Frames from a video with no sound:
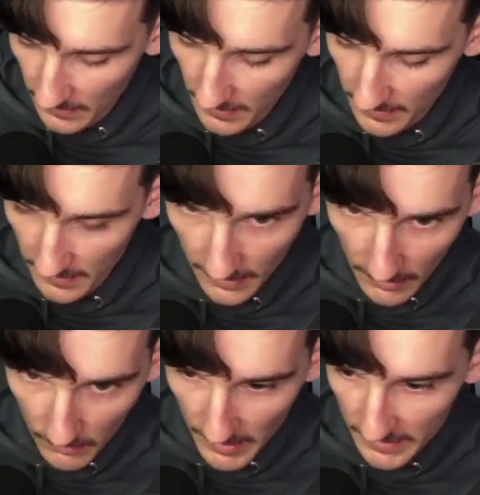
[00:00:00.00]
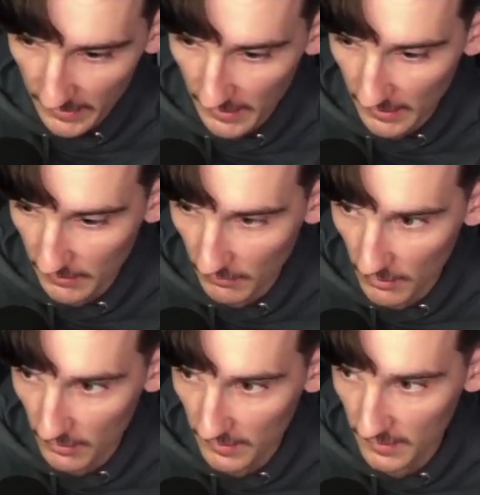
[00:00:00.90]
that's how basically it
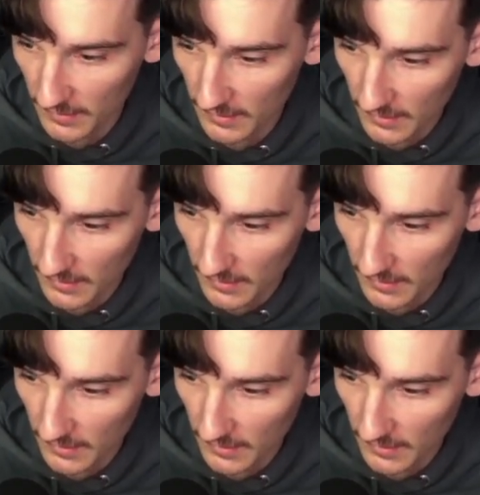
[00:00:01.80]
works.